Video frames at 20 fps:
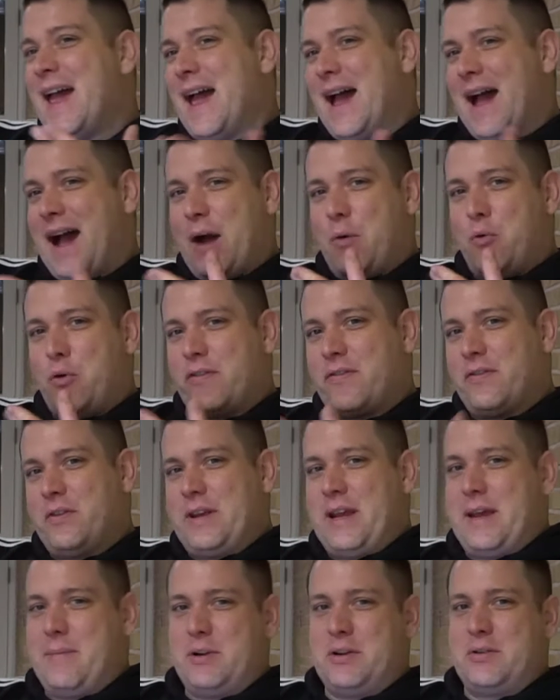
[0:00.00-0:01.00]
I was
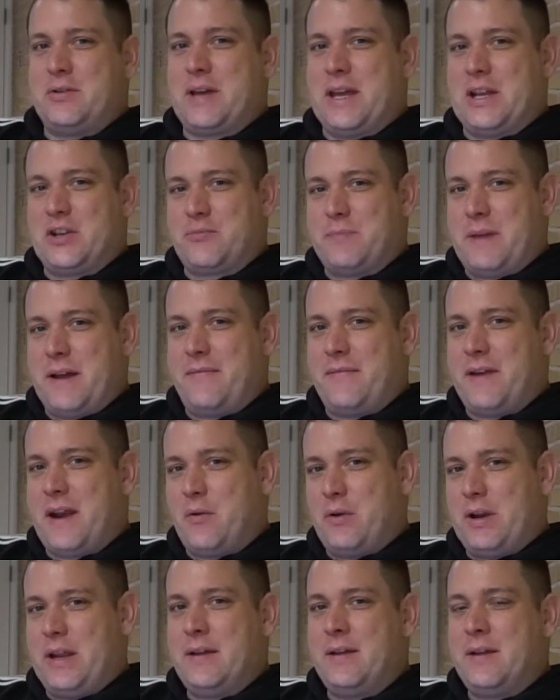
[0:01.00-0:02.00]
not able to catch my
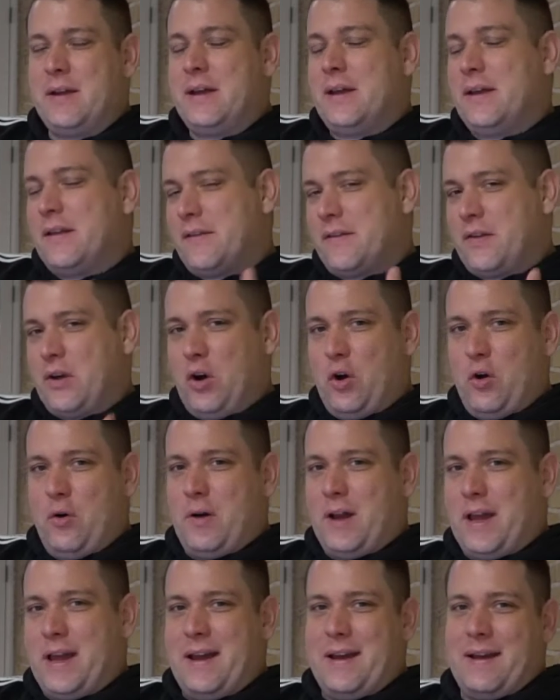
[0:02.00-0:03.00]
ferry,
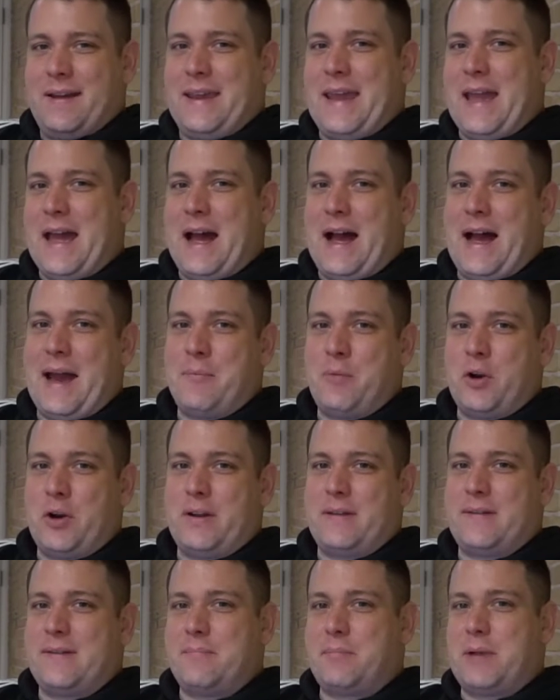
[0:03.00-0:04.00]
so I'm
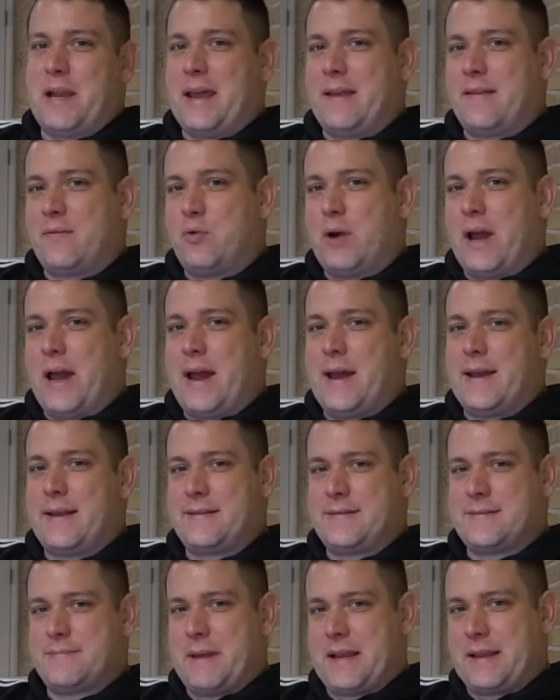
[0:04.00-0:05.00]
not at the place where I
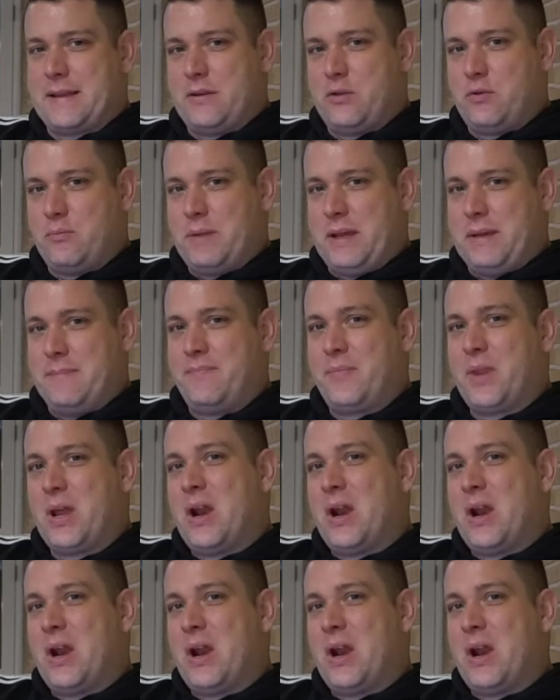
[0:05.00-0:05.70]
expected to be.